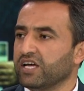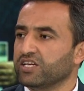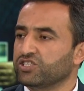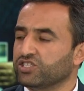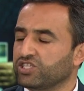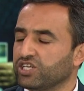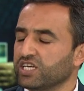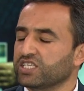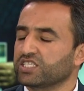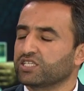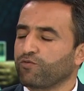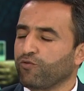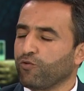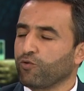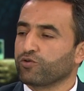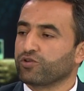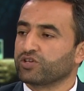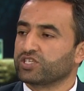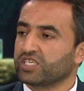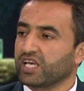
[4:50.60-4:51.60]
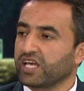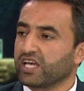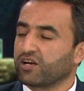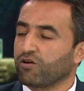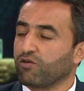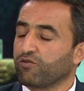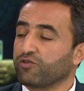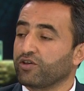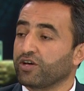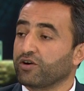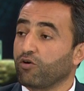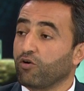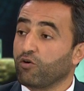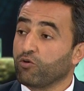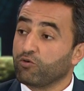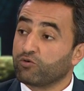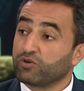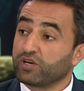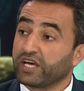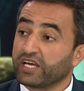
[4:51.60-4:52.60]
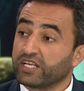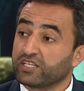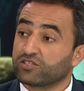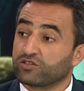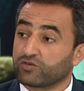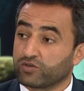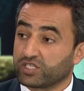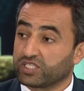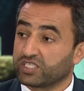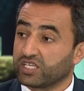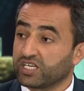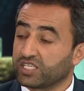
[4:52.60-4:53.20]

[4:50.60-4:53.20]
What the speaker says: just for the sake of their own interest,